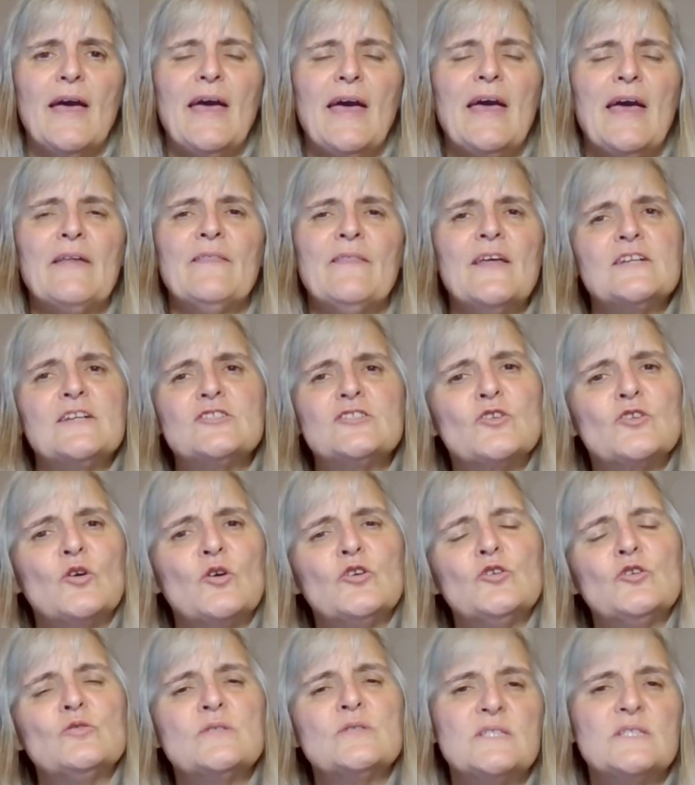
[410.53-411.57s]
And then so
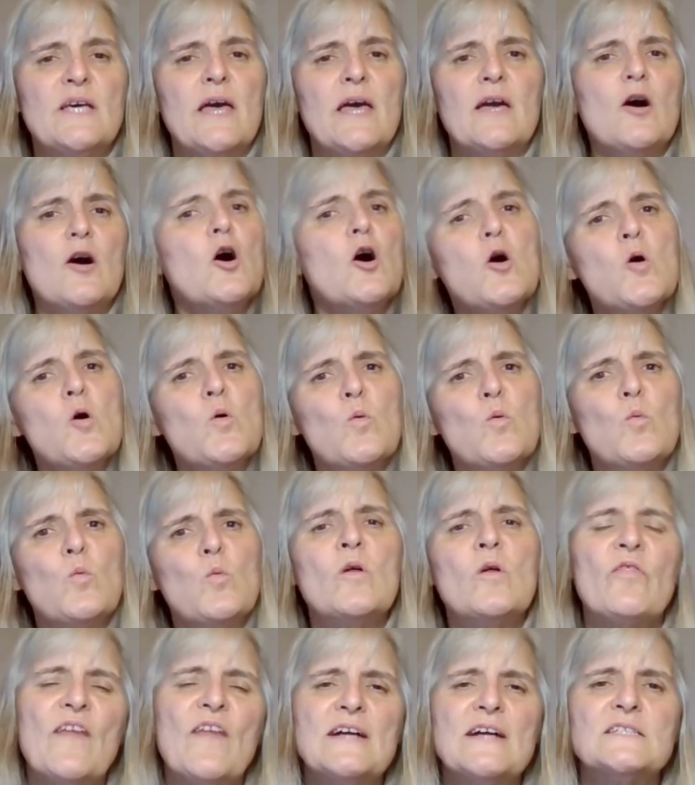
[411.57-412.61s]
you say, oh,
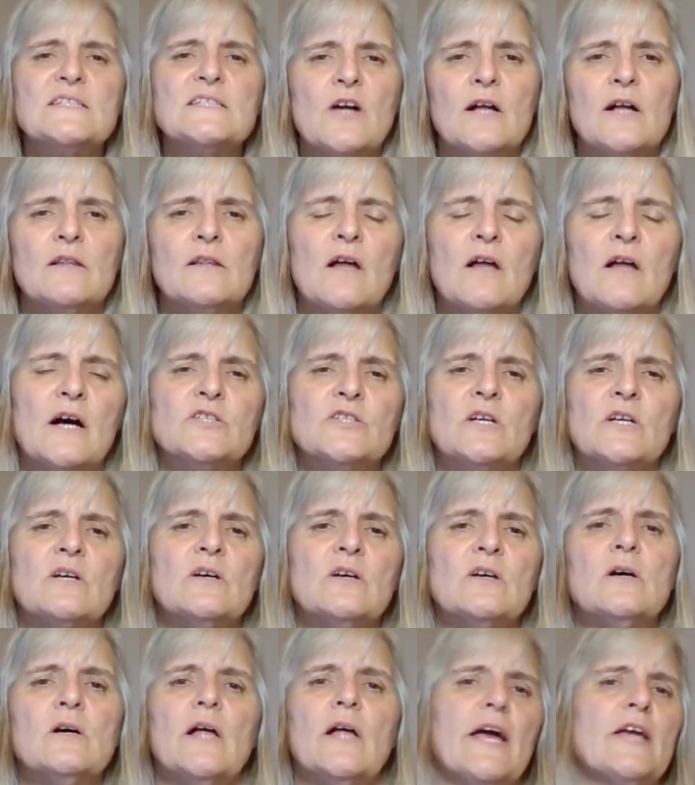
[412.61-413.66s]
well, that's not
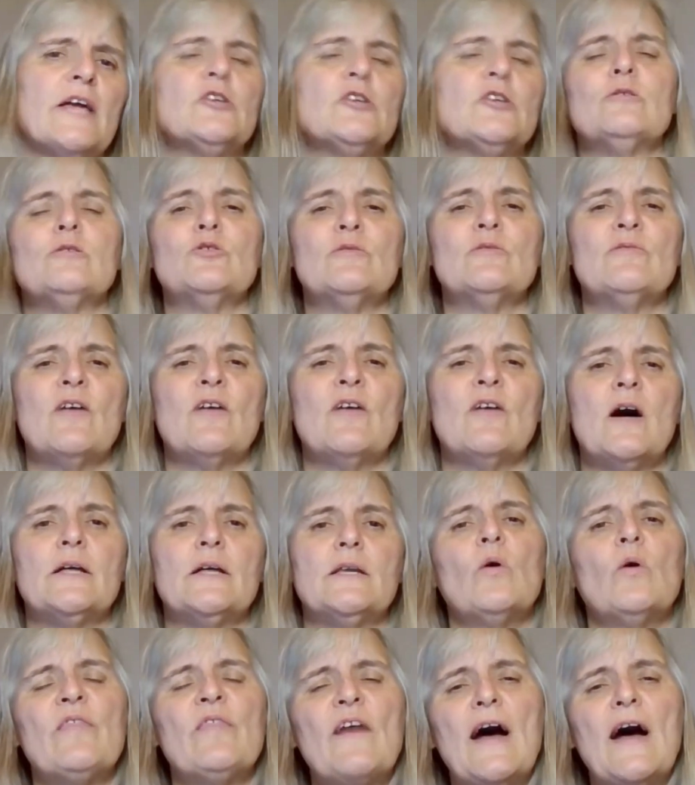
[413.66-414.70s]
logical, and you move on
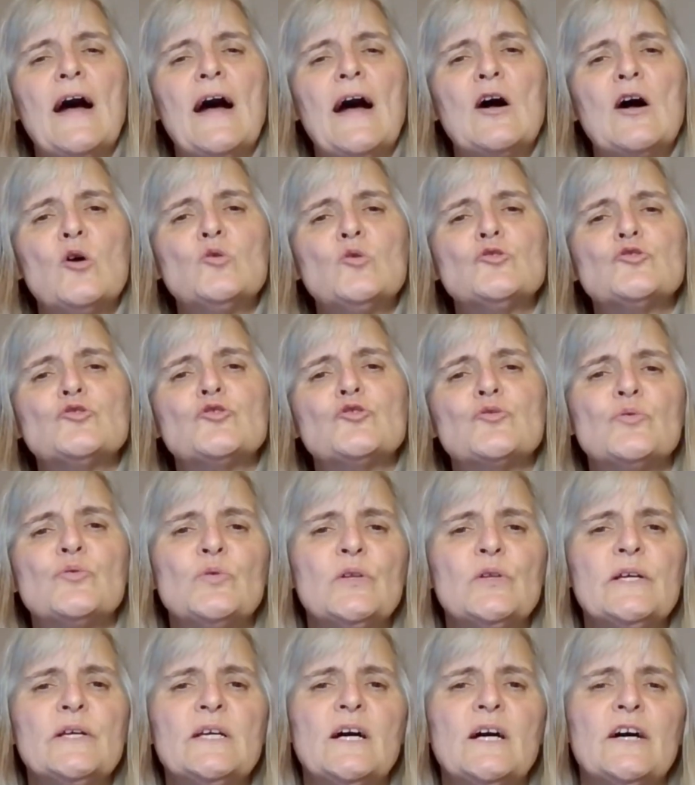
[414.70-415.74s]
without
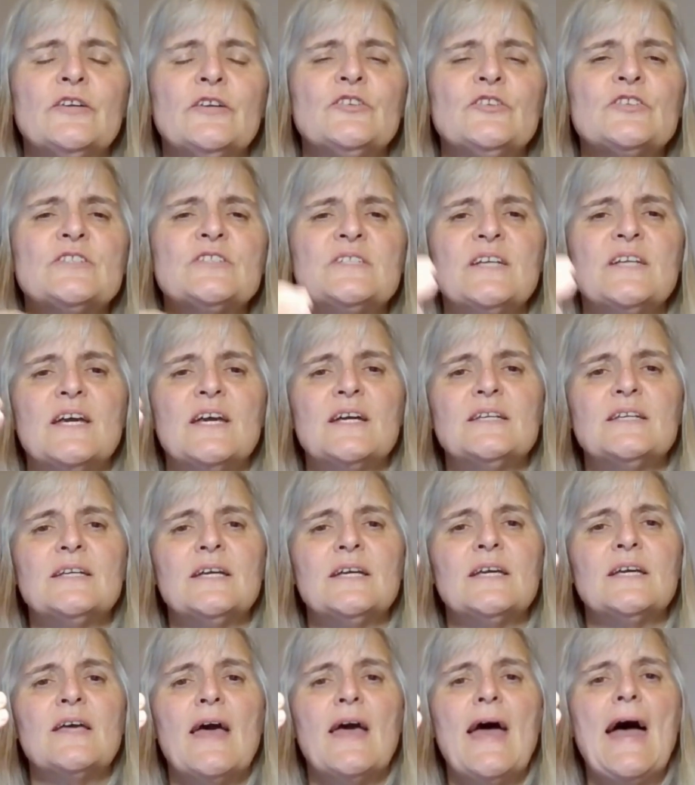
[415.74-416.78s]
truly
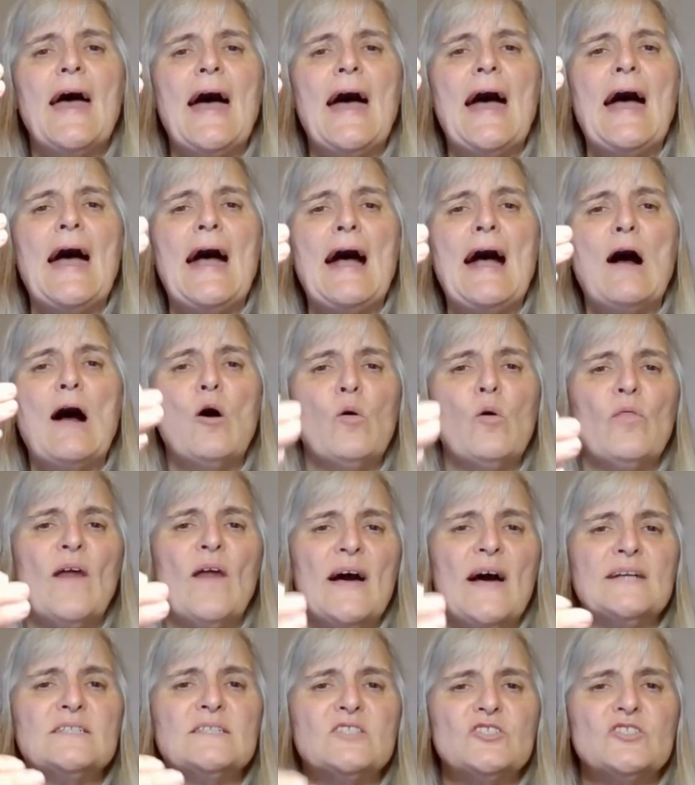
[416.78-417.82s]
understanding how
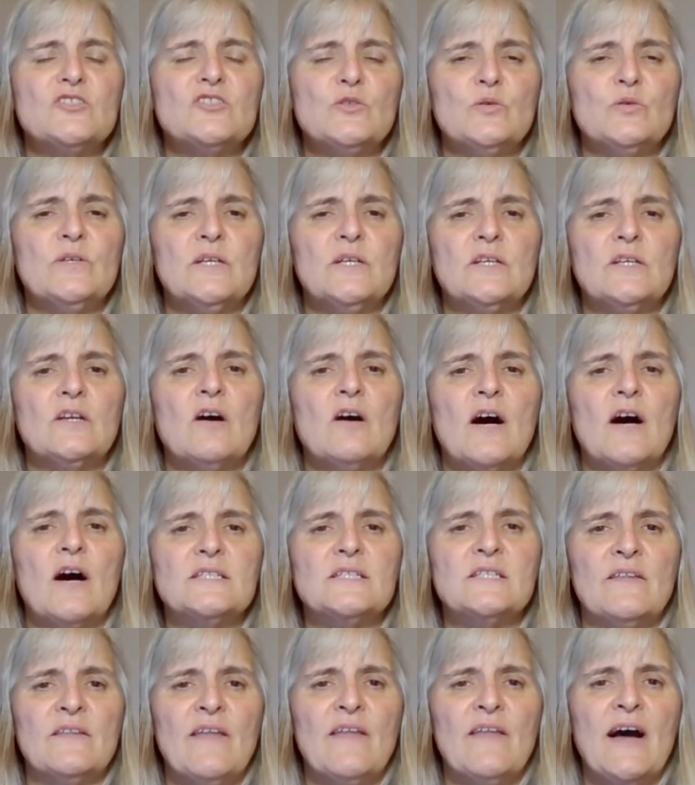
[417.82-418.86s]
that student got
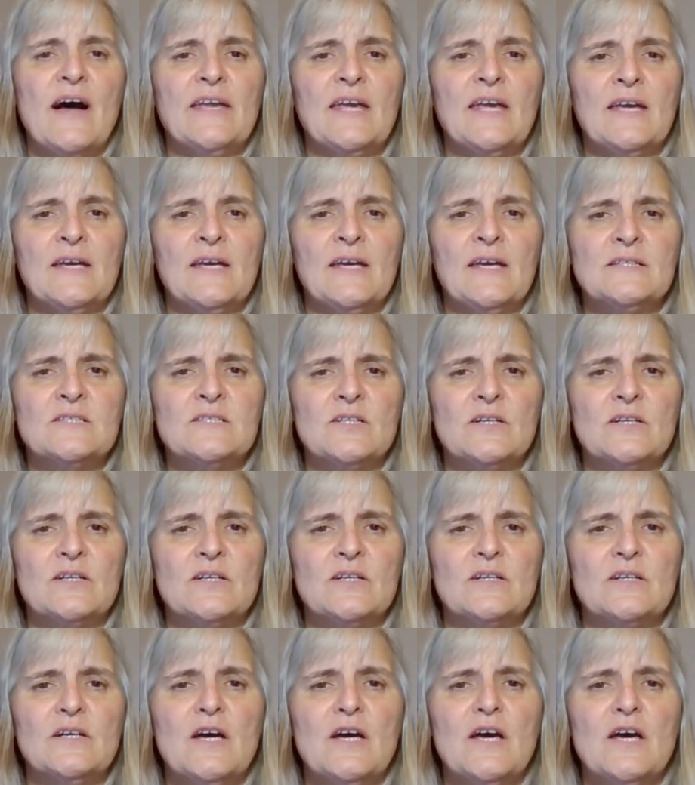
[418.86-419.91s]
to that answer.
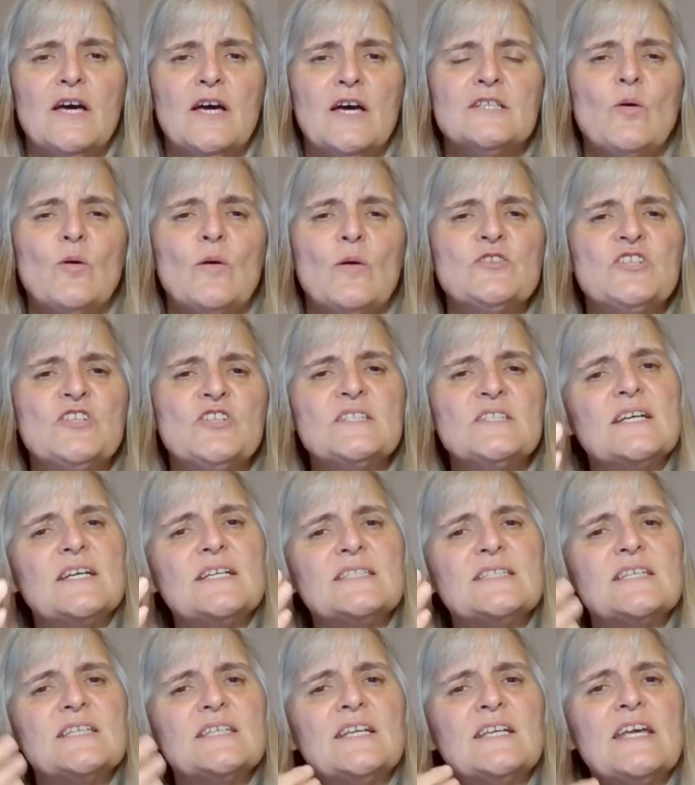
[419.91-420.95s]
So just as
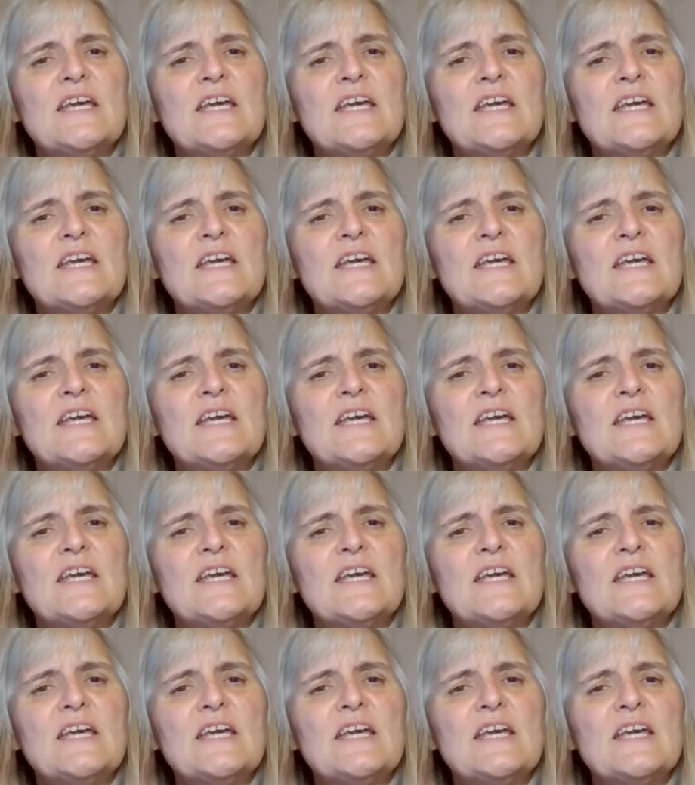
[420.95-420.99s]
in